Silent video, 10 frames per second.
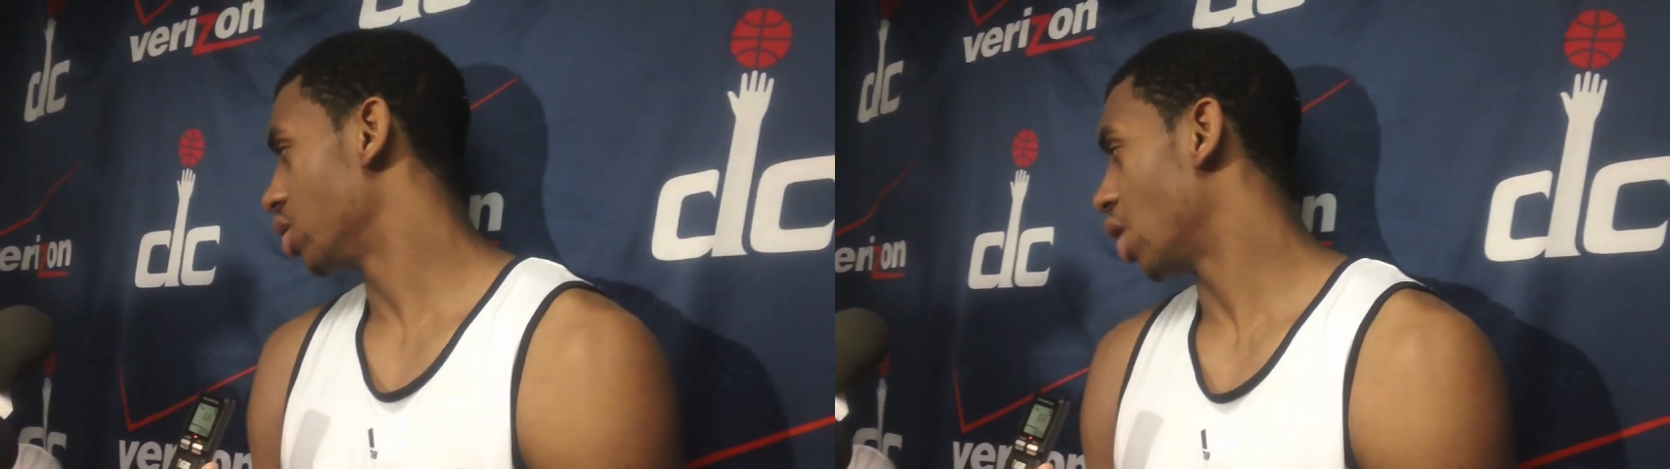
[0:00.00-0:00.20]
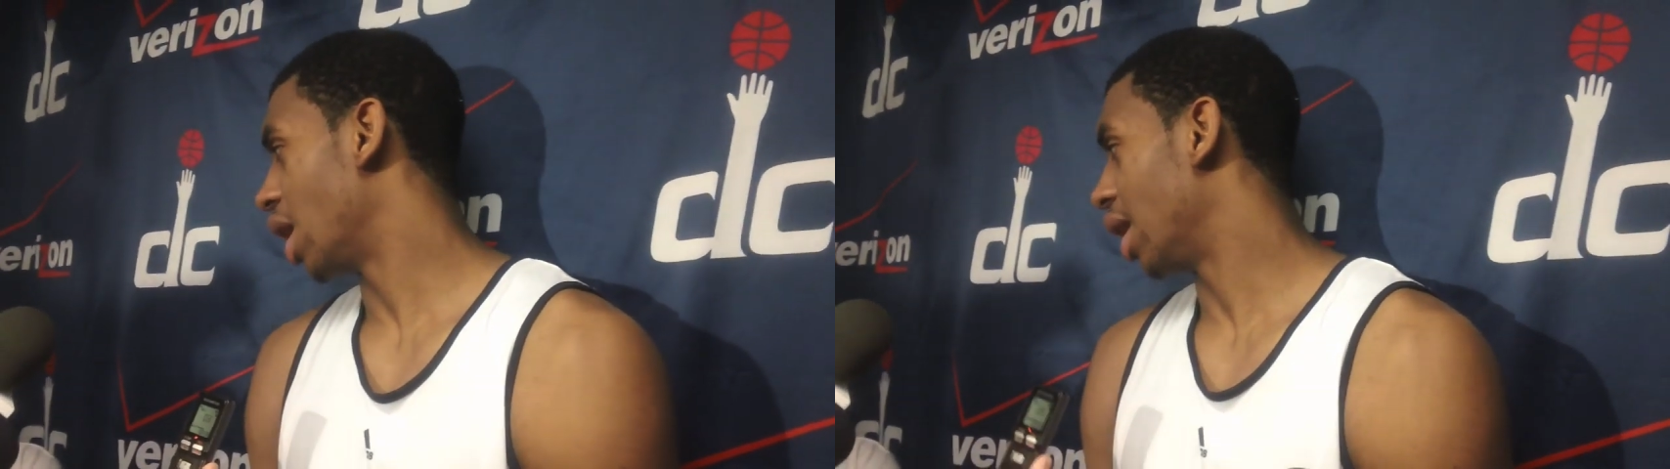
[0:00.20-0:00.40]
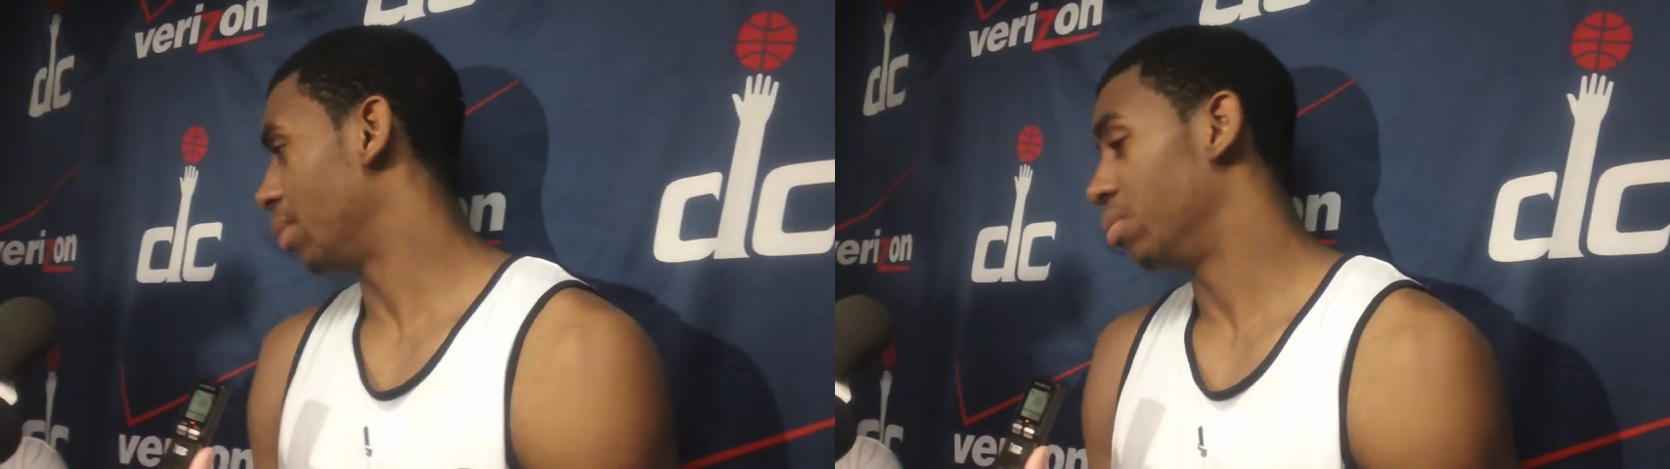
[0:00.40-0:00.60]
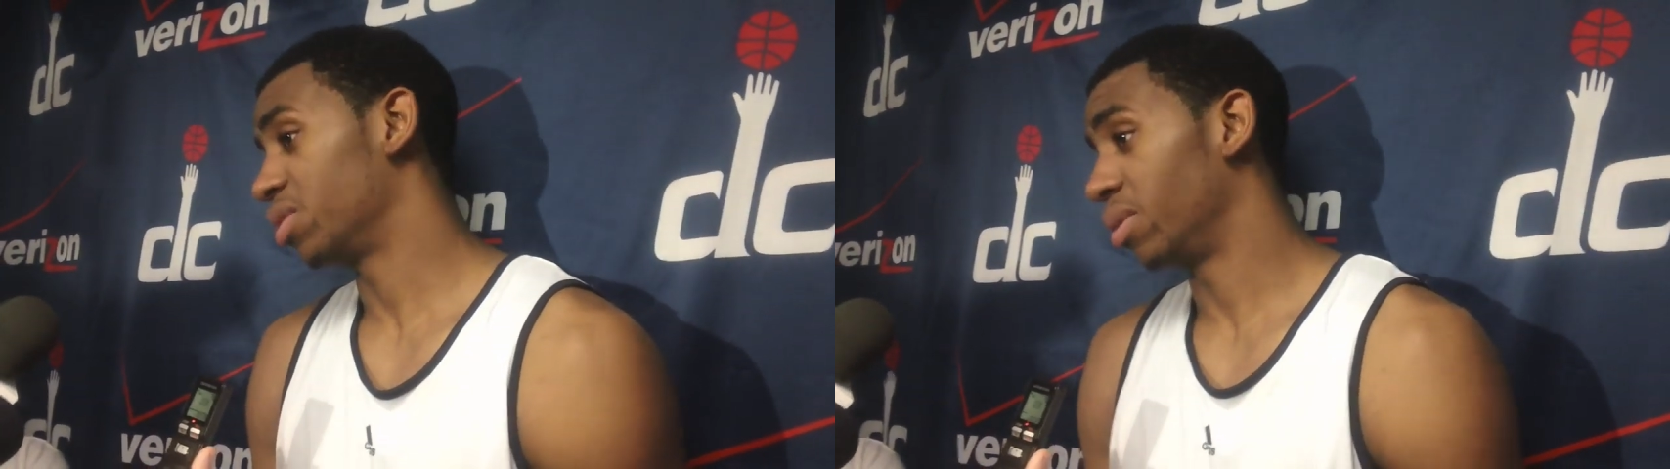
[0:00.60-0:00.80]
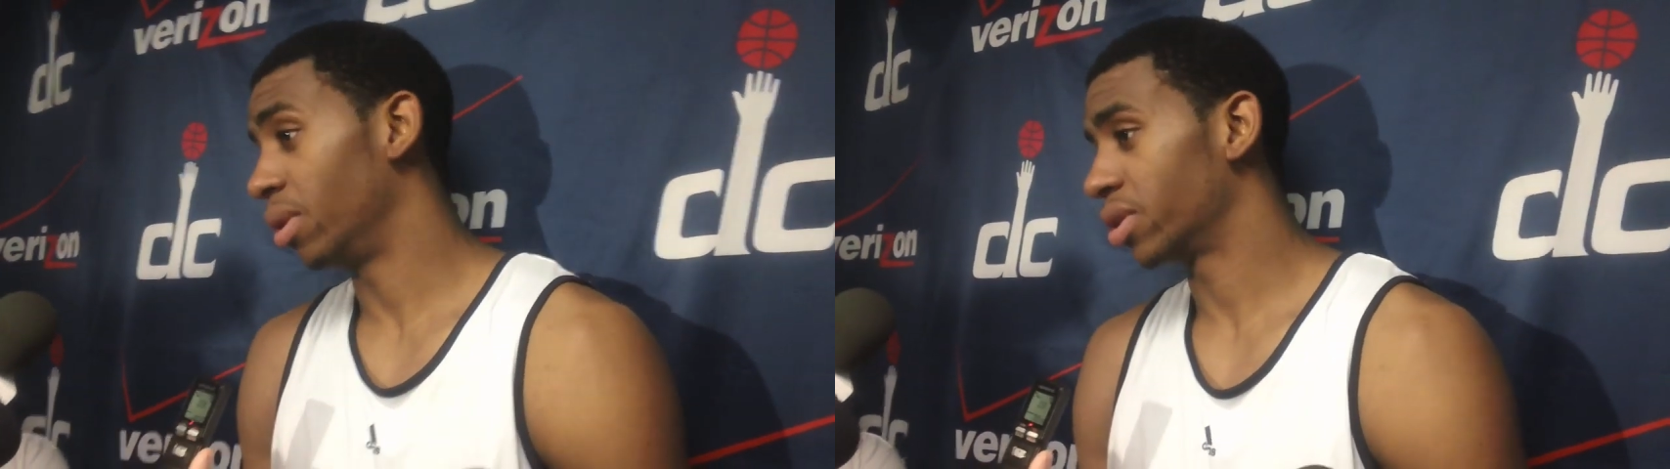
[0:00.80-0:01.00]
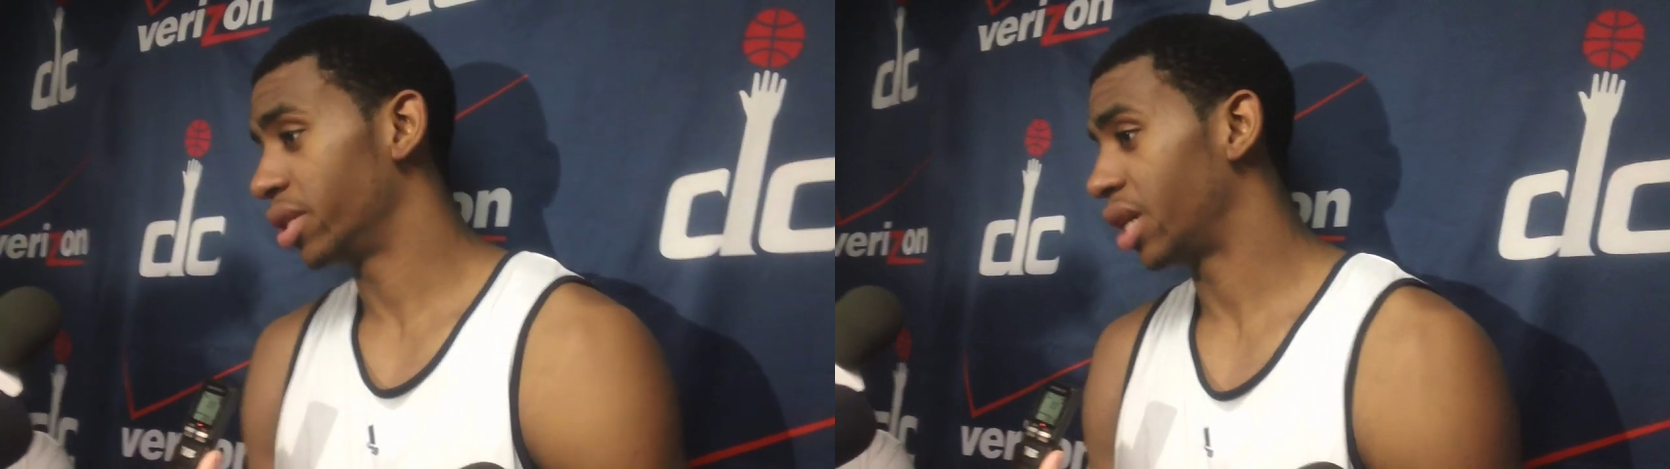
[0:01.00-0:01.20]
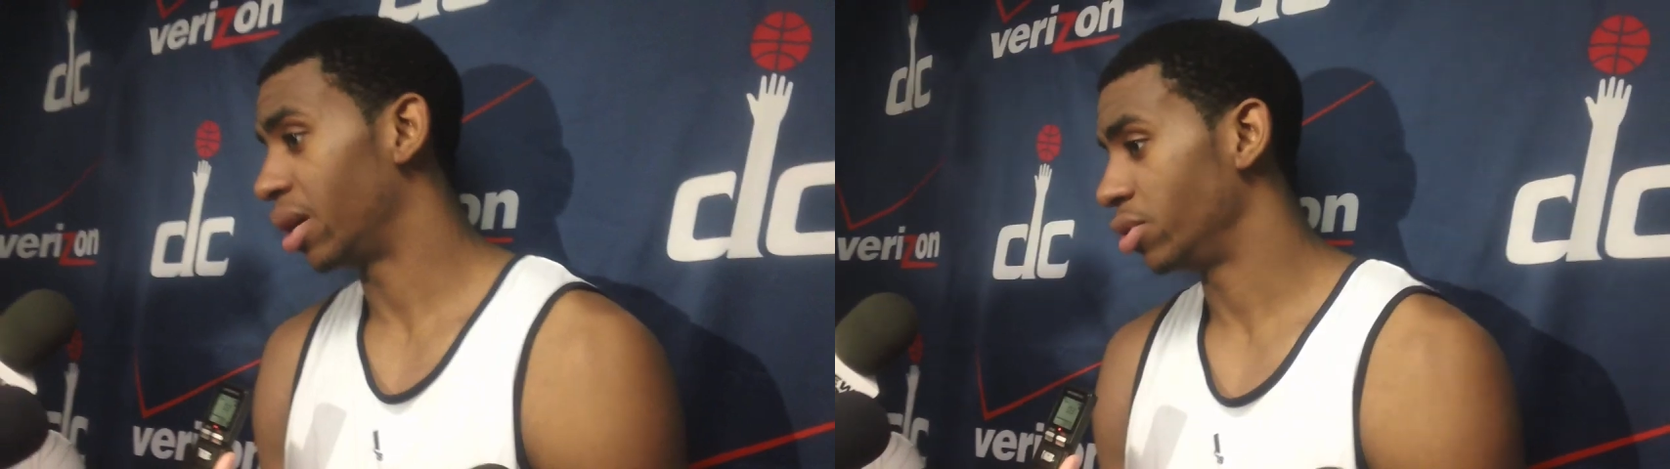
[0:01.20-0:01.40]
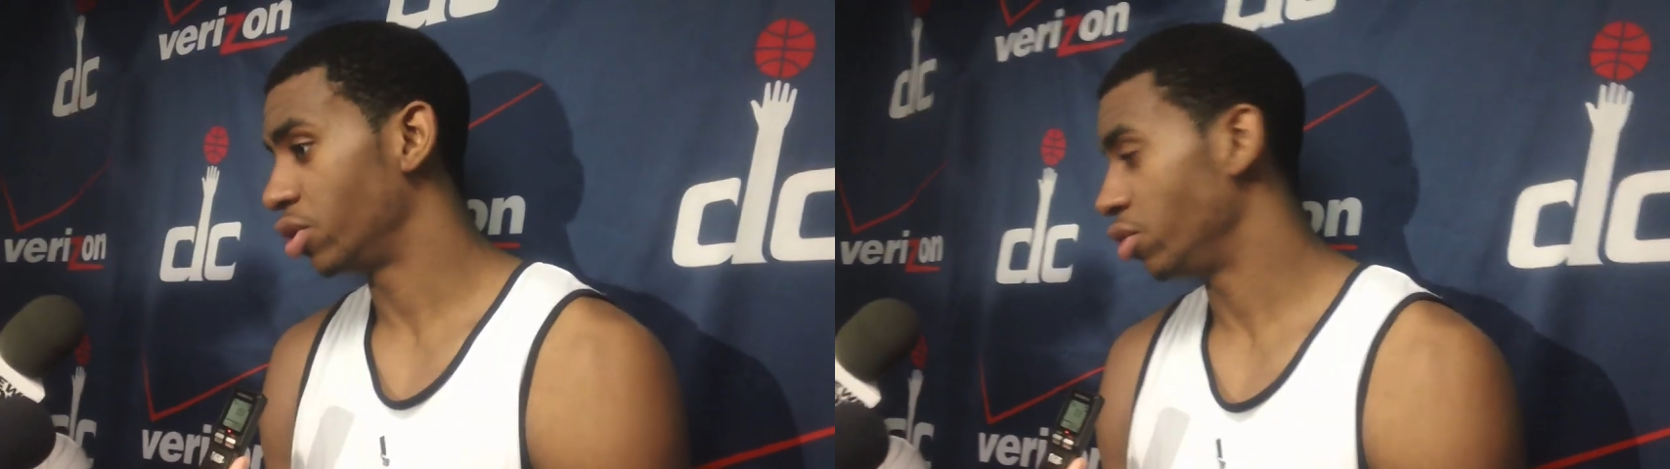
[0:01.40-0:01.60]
so I spent most of the time,